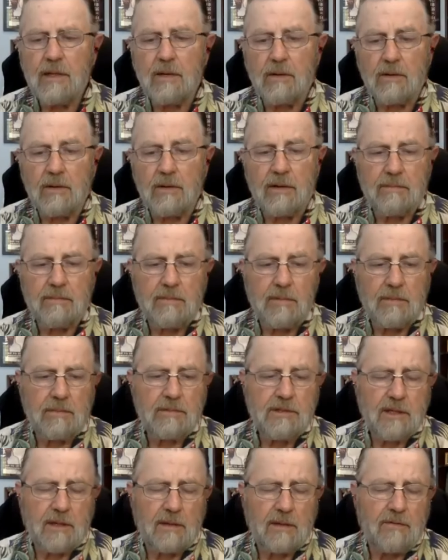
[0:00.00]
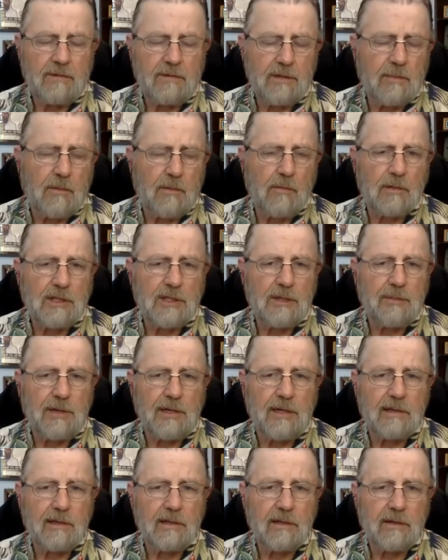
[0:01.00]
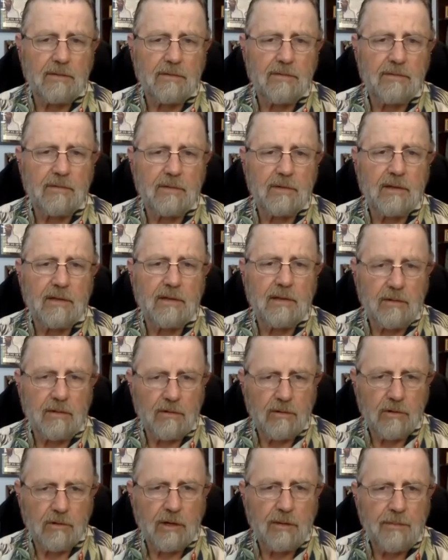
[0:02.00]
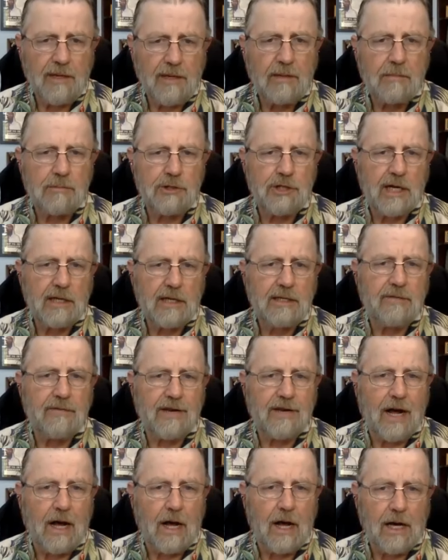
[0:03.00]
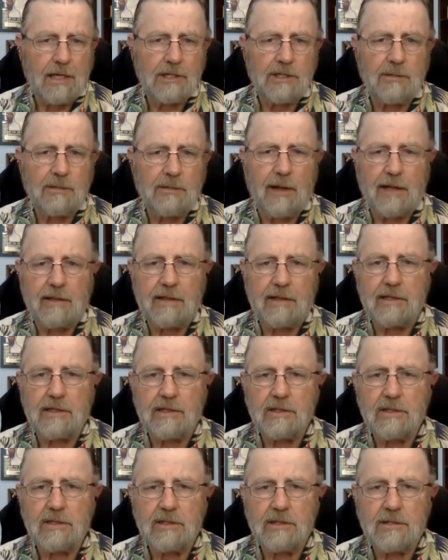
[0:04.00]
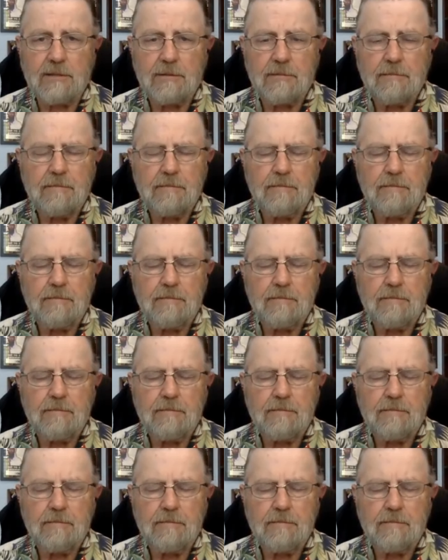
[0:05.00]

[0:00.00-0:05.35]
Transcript: you know, if someone wants to be, you know, they're going to be objective and honest about this.